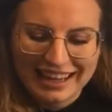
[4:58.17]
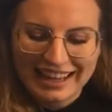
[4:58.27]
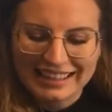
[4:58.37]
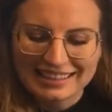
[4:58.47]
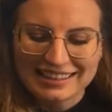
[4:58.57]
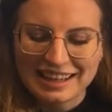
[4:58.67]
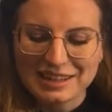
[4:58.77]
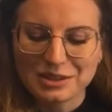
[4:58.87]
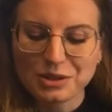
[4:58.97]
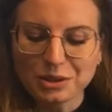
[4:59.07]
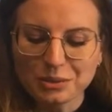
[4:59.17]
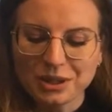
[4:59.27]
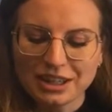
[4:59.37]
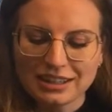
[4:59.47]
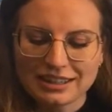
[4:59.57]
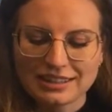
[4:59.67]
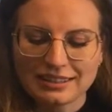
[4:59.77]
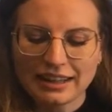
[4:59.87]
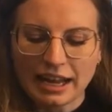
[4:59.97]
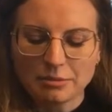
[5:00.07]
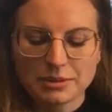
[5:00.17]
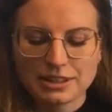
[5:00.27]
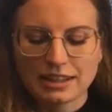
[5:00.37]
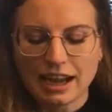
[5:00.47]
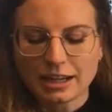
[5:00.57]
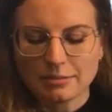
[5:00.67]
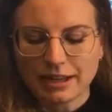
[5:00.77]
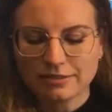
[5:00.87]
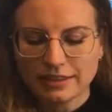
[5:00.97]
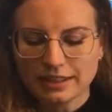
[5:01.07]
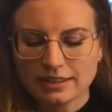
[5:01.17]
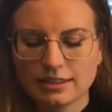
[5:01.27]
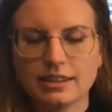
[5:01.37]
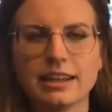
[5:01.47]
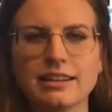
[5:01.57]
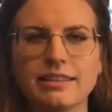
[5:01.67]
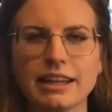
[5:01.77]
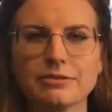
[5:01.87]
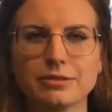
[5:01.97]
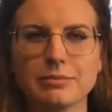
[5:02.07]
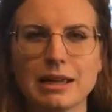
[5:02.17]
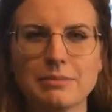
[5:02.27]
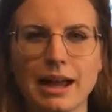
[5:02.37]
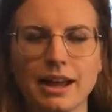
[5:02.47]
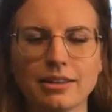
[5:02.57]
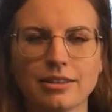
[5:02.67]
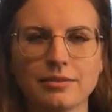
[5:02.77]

And it says, Your word is a lamp to guide my feet and a light for my path.